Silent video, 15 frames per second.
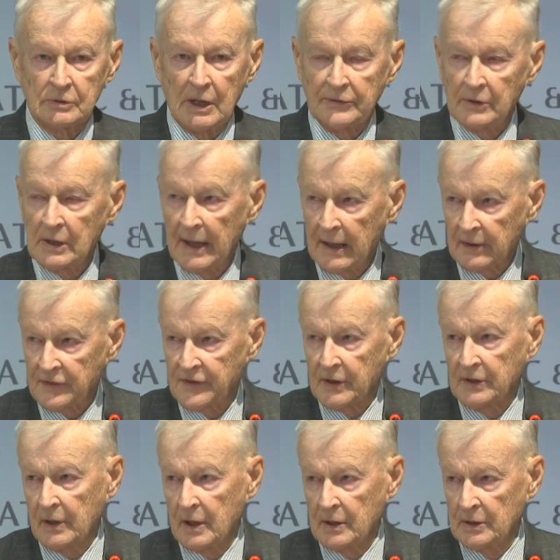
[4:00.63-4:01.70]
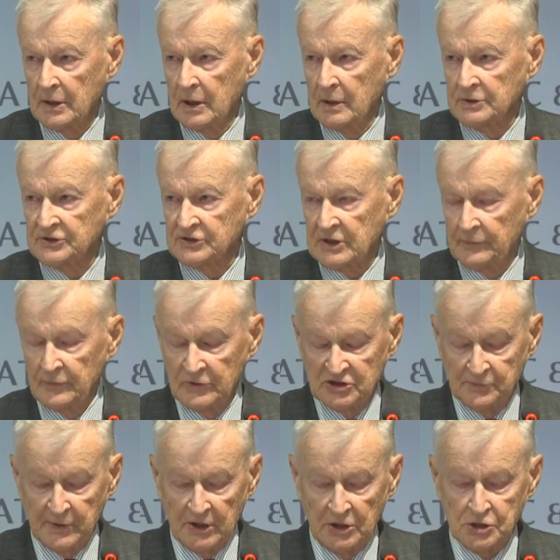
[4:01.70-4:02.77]
rather lengthy
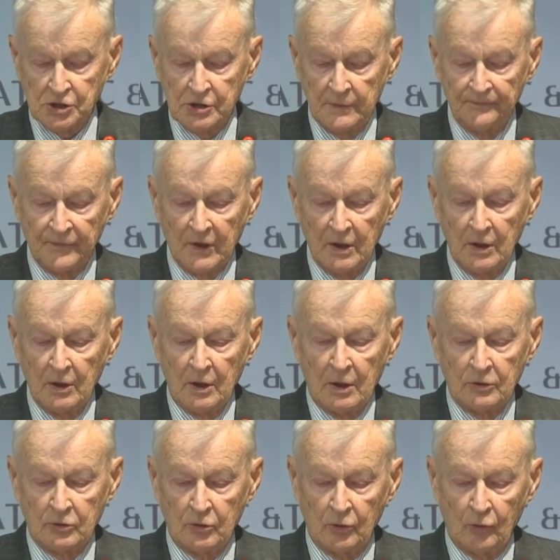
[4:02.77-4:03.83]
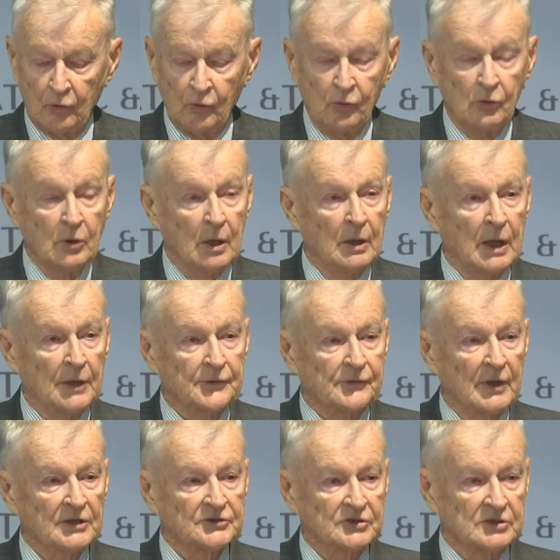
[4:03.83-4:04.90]
speech to
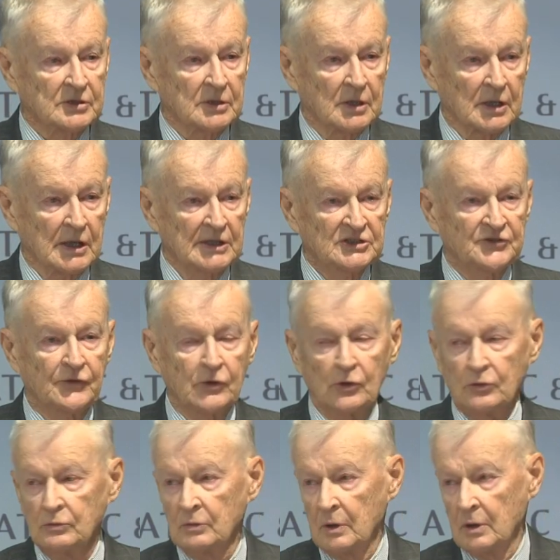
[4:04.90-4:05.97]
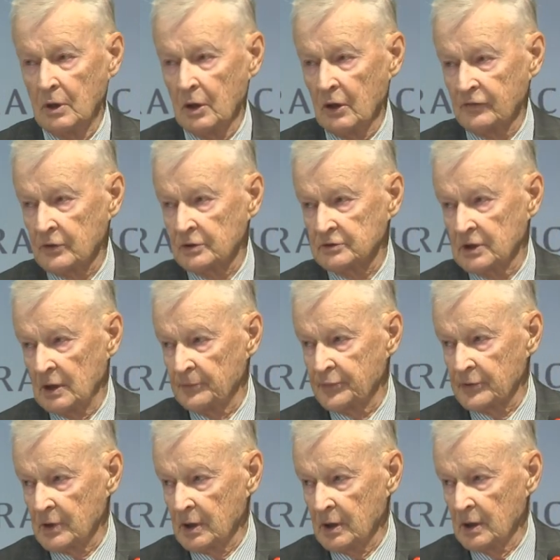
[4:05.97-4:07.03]
address his view of
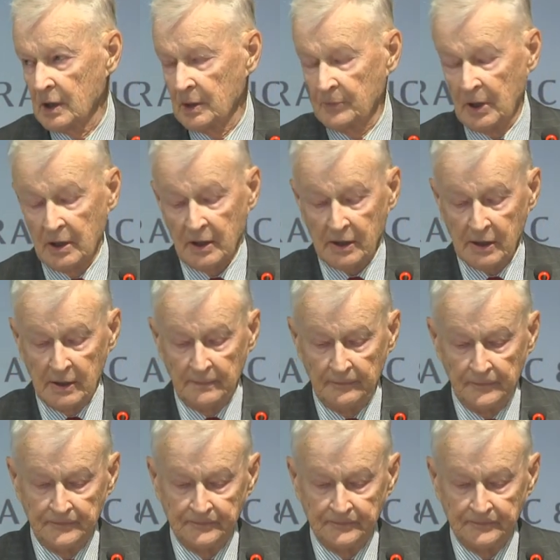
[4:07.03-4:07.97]
contemporary America.